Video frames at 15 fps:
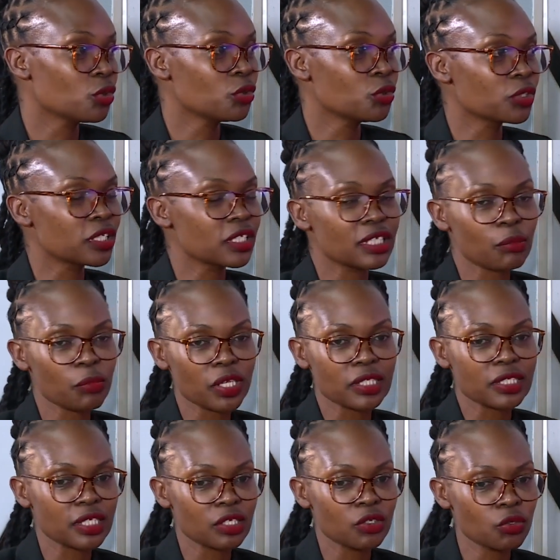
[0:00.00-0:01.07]
You'll see someone
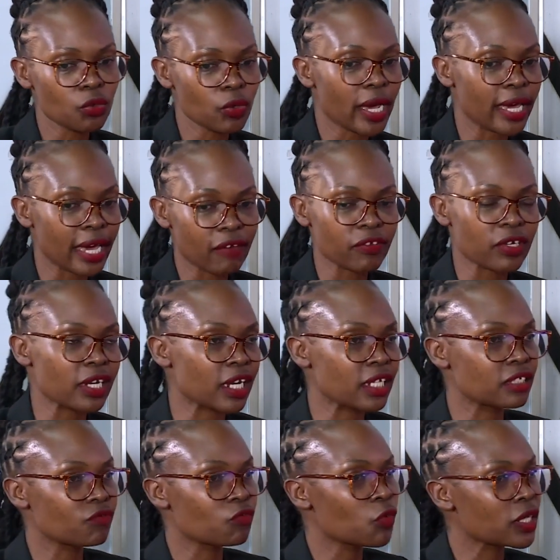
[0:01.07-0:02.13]
and say, you know, I have a
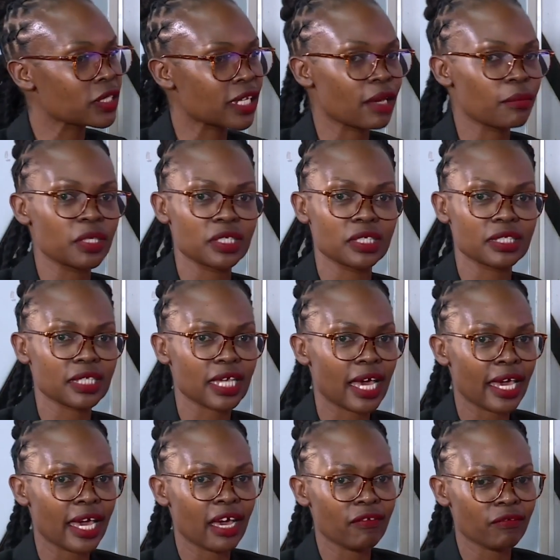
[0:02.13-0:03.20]
relative who has diabetes.
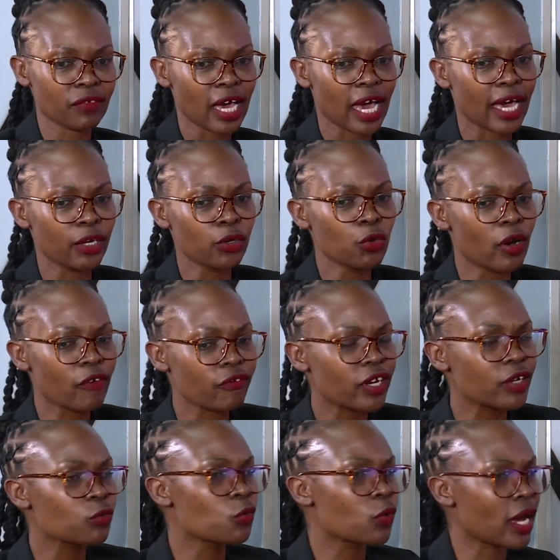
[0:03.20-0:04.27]
I know a
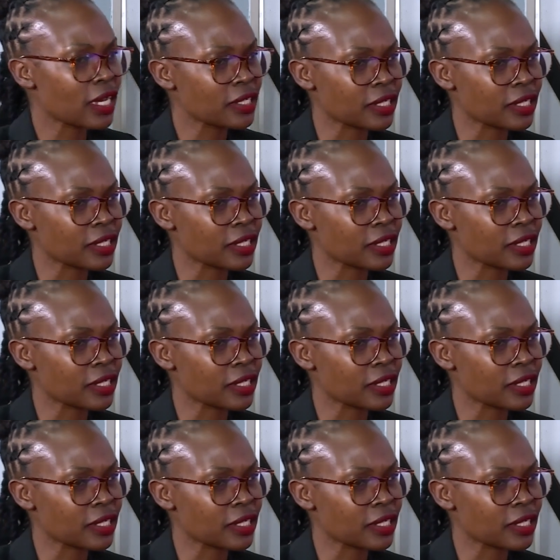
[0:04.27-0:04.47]
friend who has